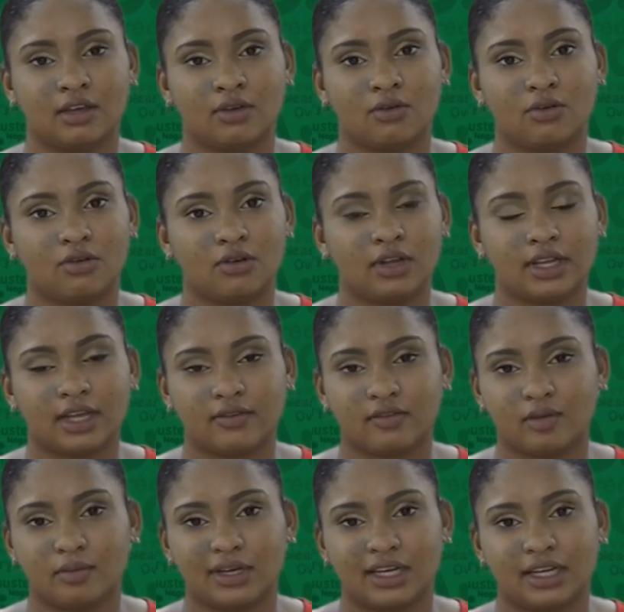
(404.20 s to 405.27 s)
called
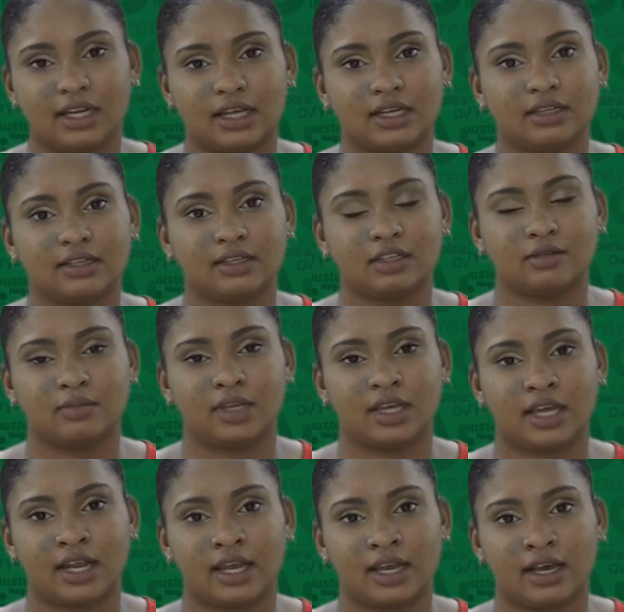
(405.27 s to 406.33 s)
everybody that hurt me
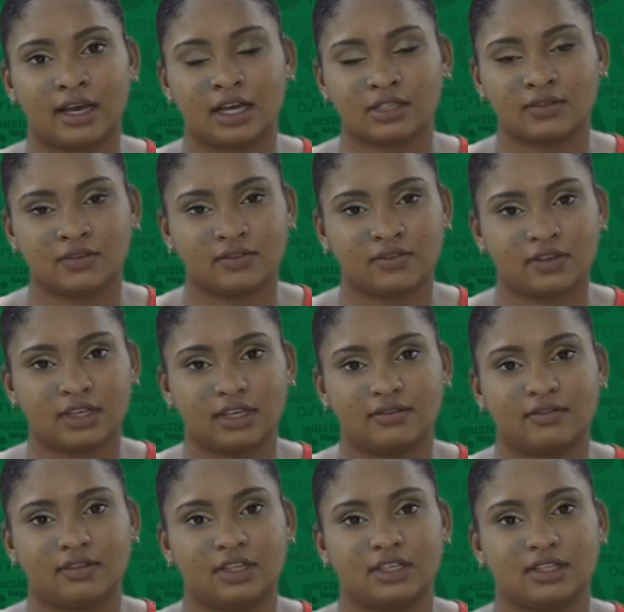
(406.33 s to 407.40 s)
and I asked for
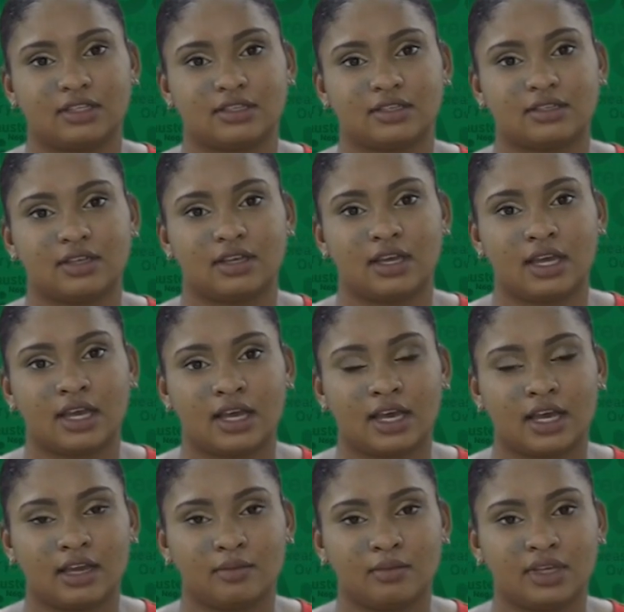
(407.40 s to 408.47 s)
forgiveness.
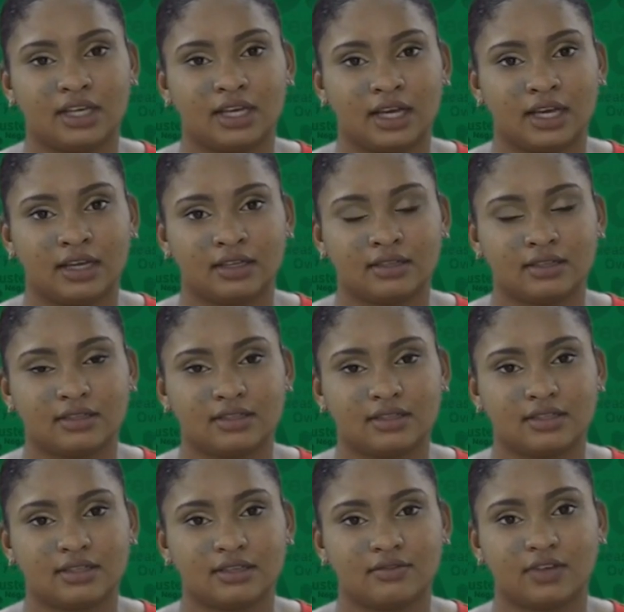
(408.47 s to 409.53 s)
I began
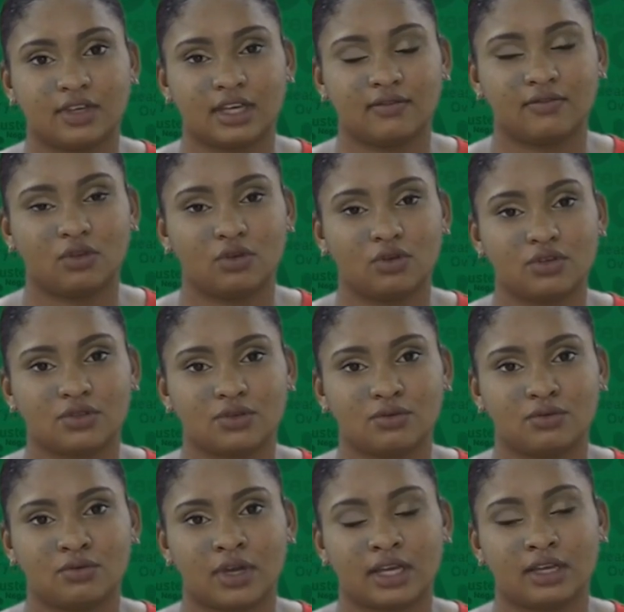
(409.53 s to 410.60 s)
to forgive those
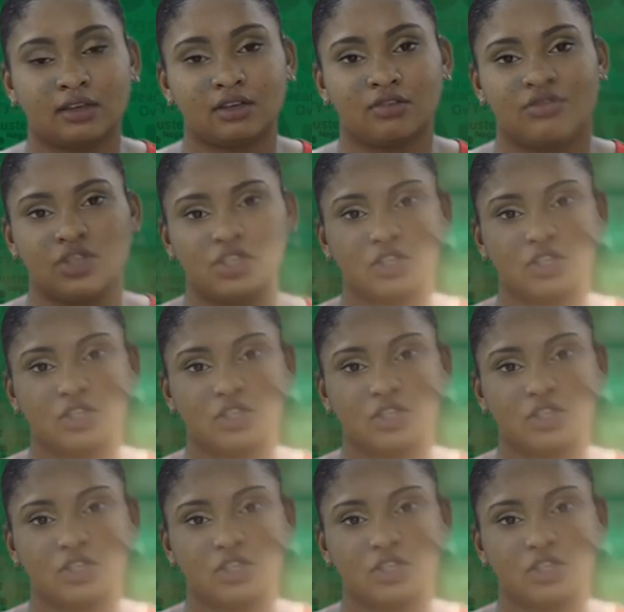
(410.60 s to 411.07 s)
who I couldn't reach